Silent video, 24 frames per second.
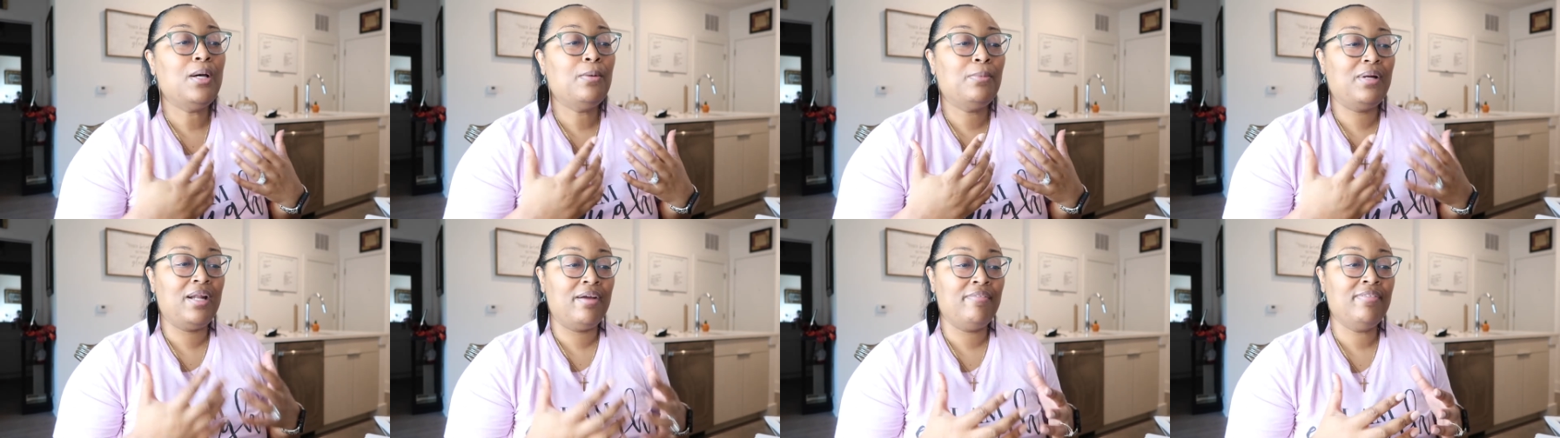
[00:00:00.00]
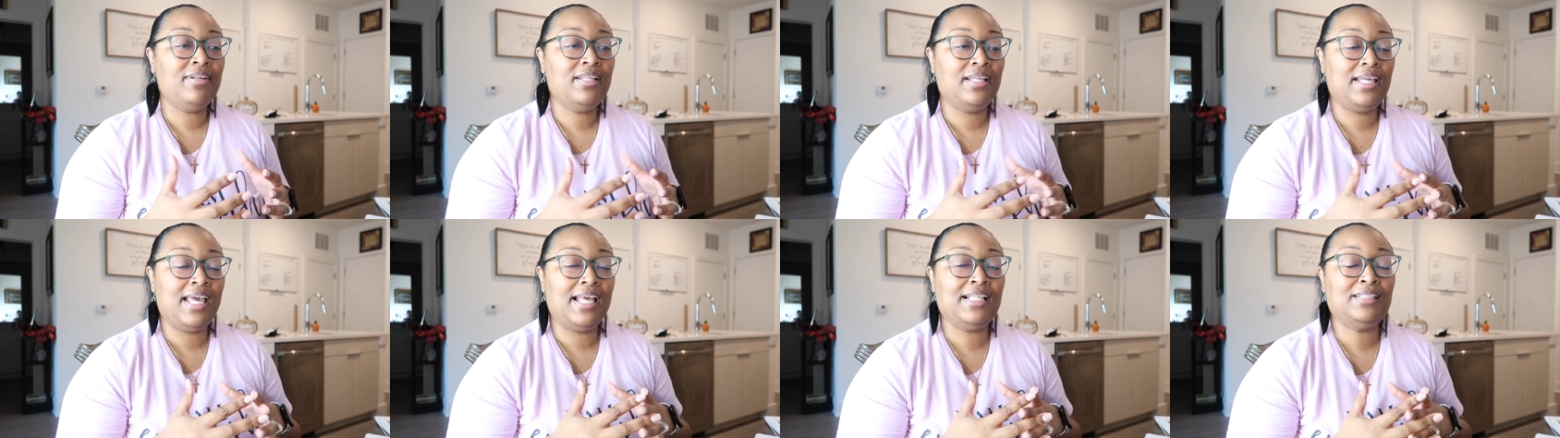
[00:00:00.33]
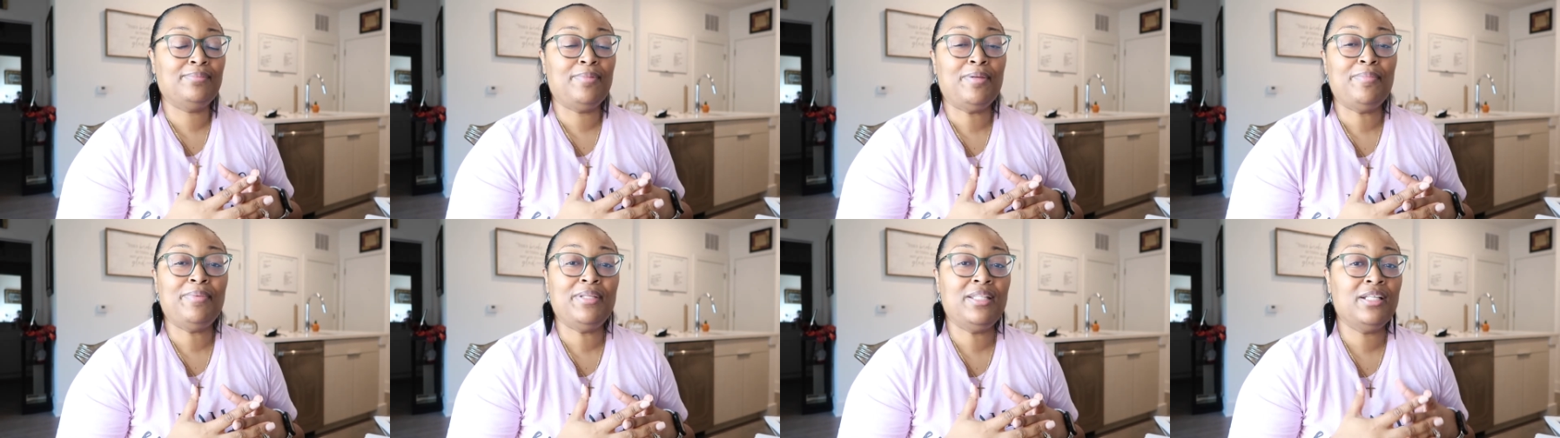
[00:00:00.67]
whatever the
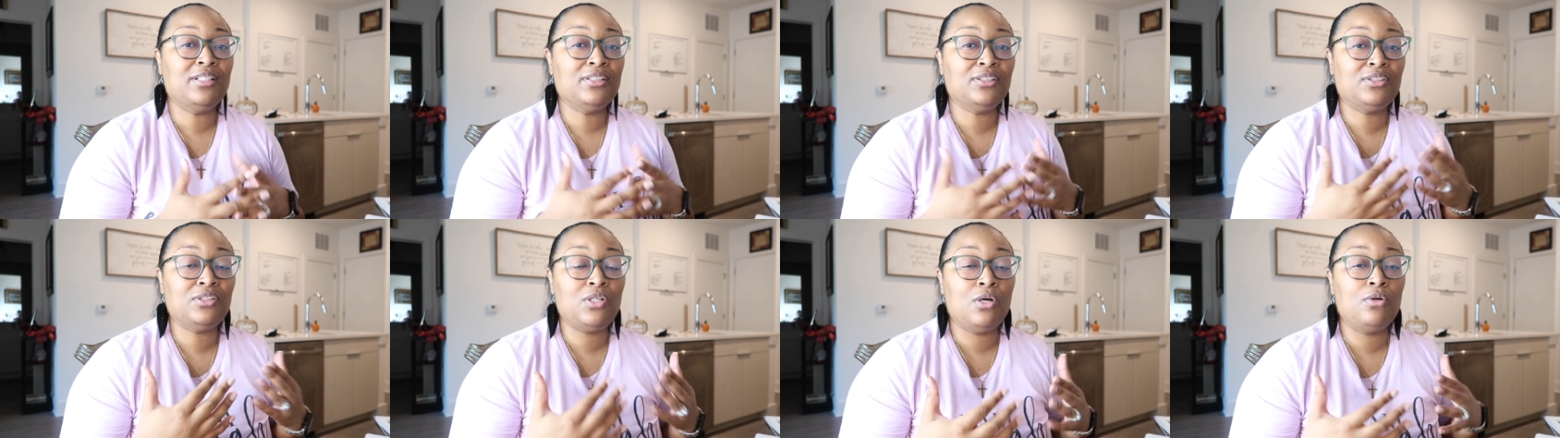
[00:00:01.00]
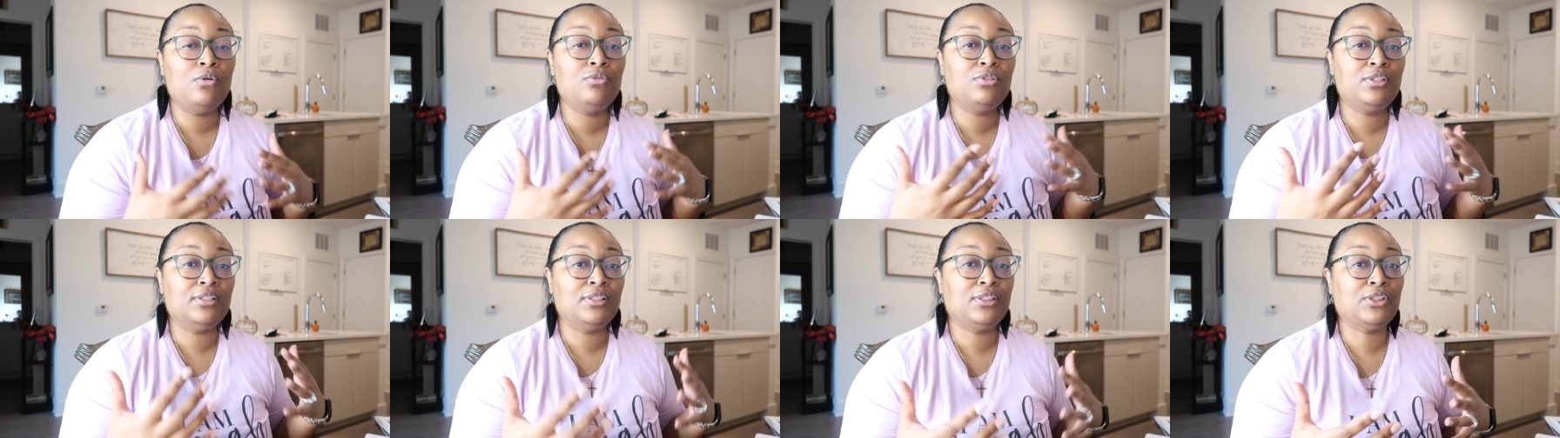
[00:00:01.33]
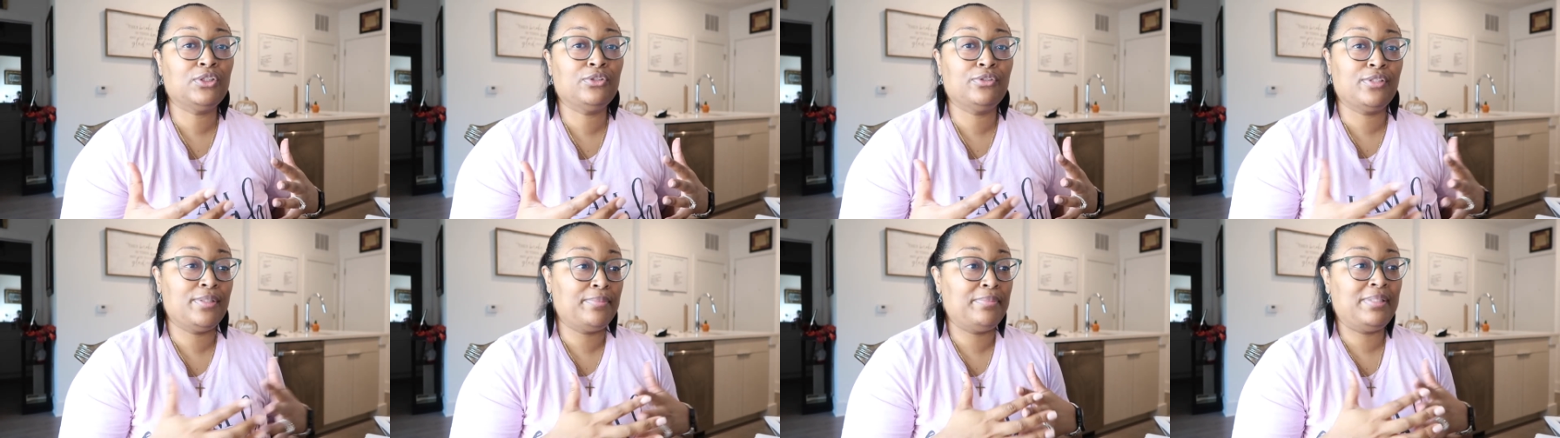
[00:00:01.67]
case may be there's no
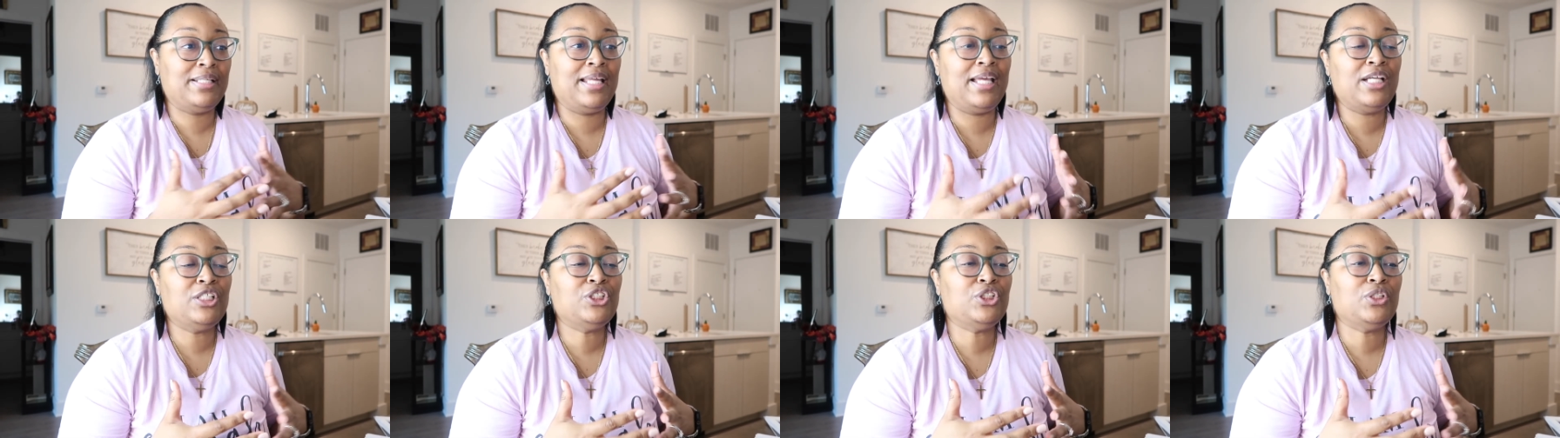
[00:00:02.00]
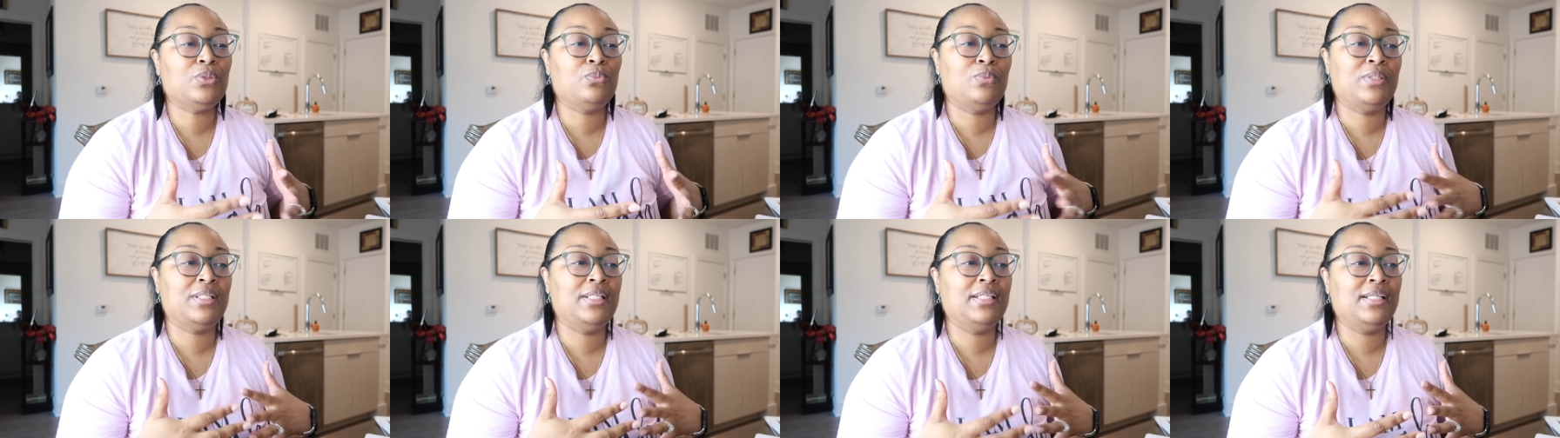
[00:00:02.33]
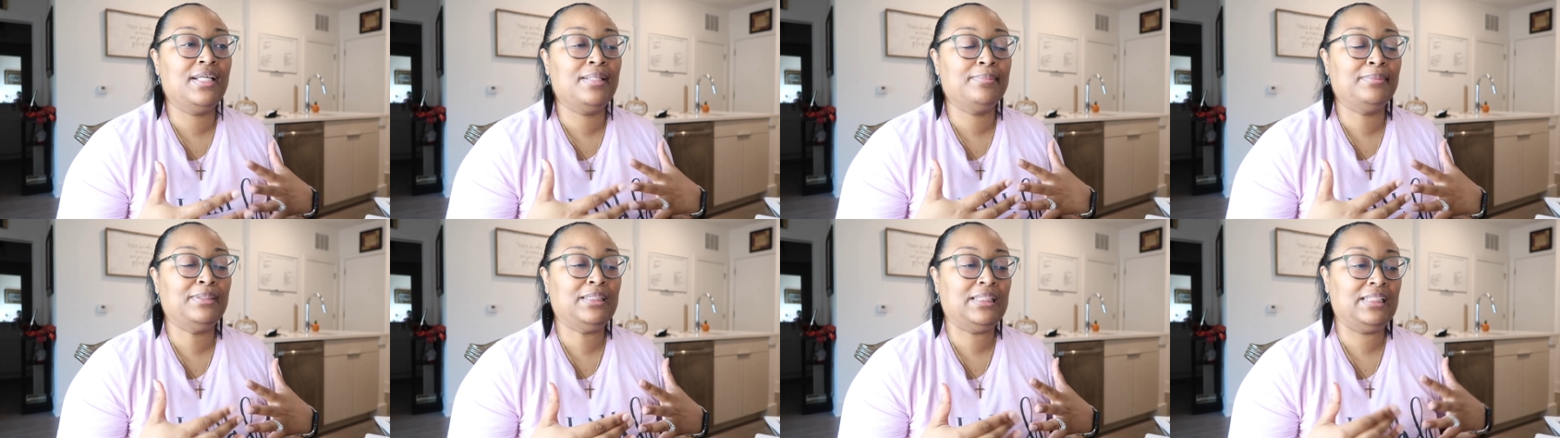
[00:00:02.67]
discrimination when it
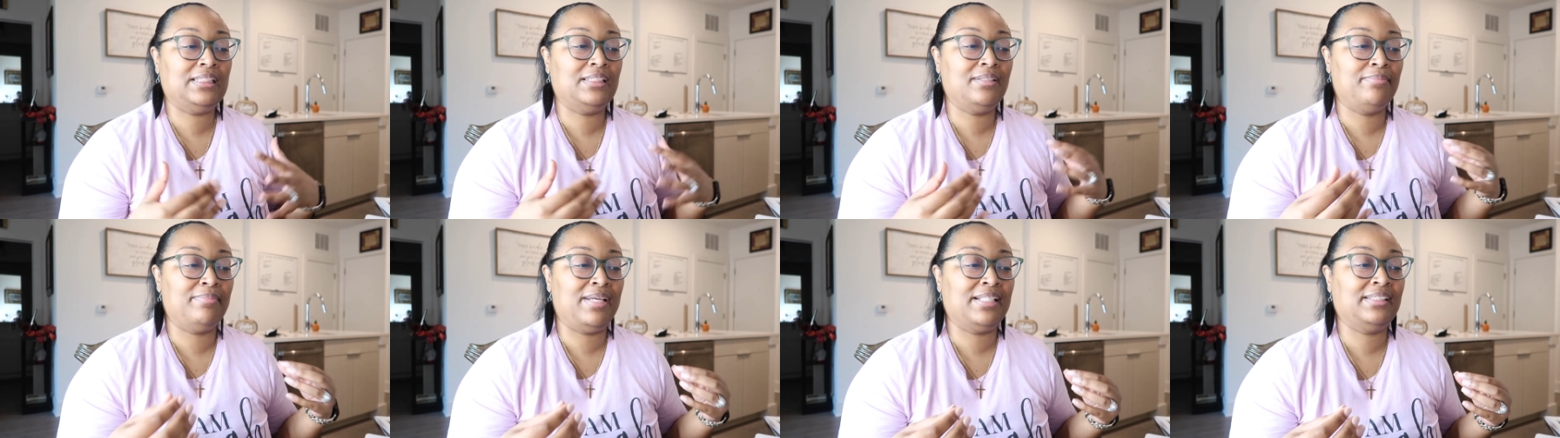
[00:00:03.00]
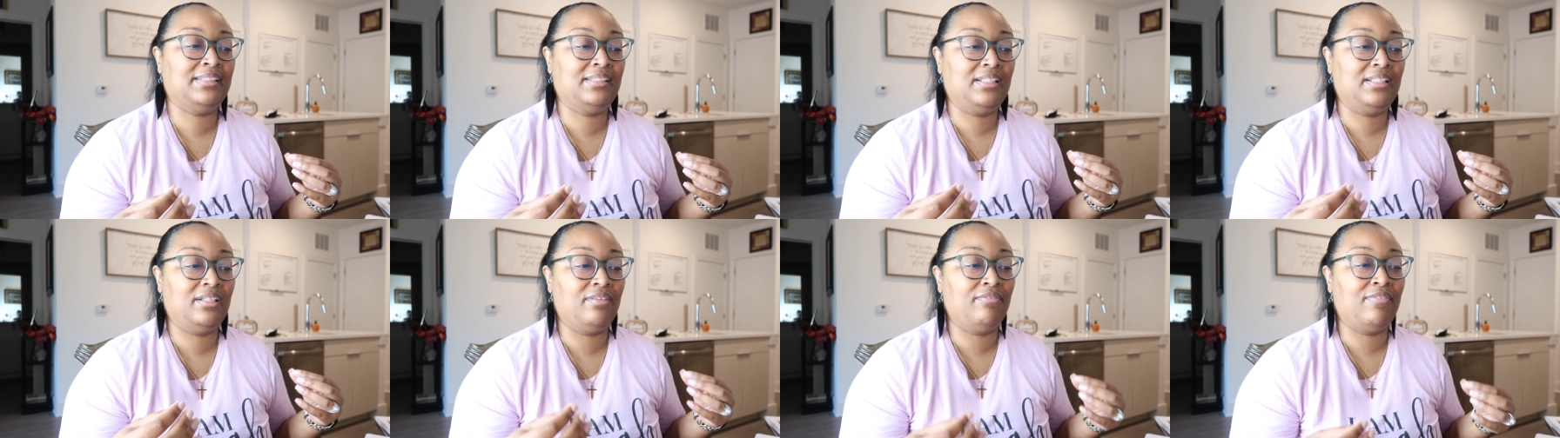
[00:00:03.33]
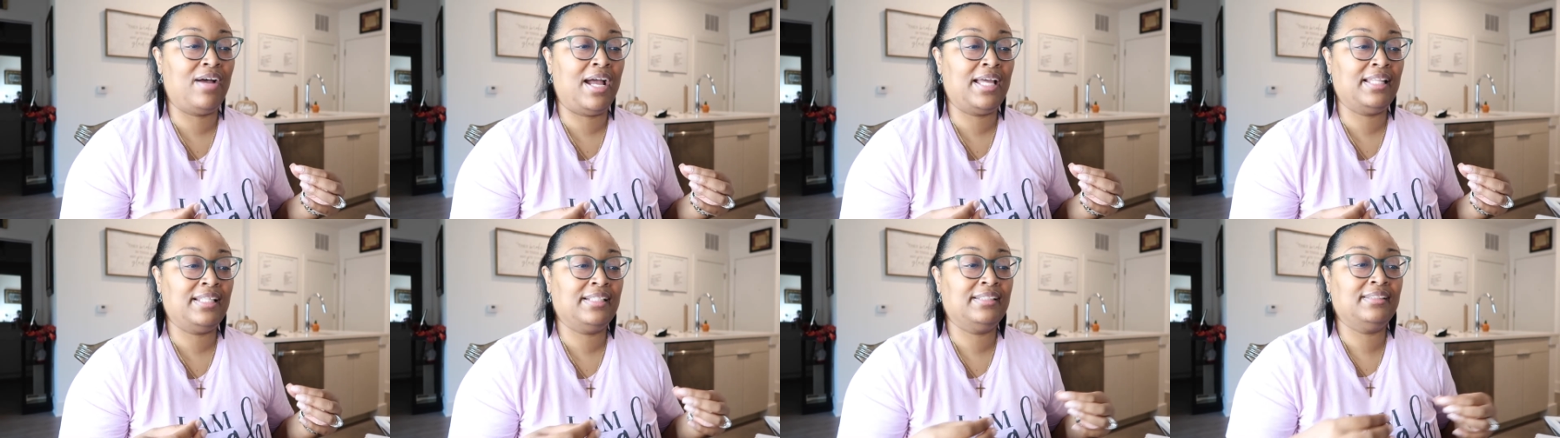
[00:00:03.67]
comes to domestic
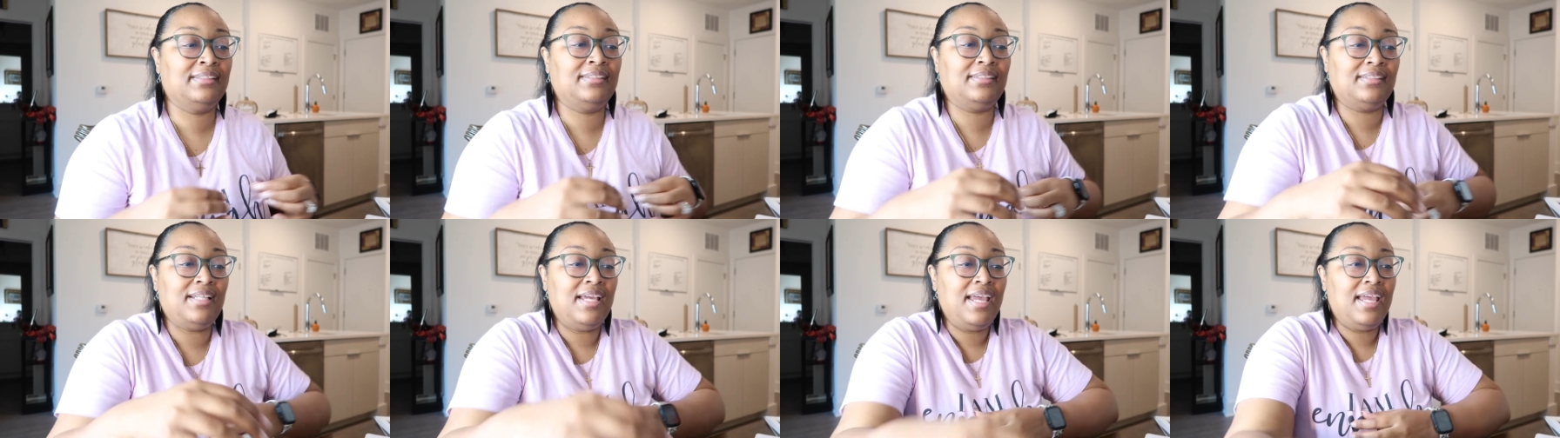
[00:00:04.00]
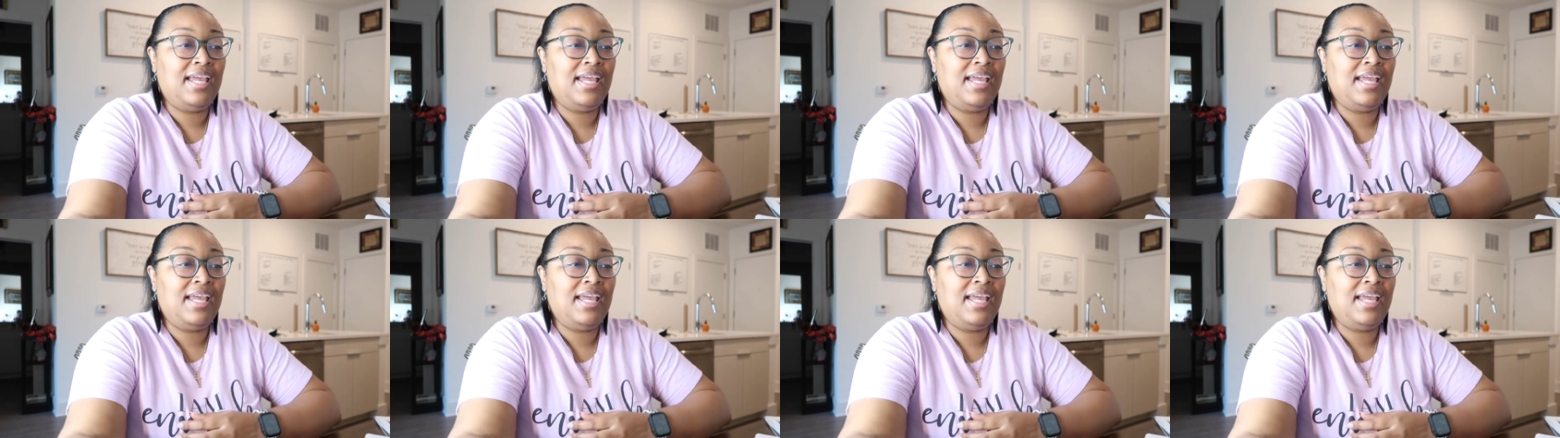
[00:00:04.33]
violence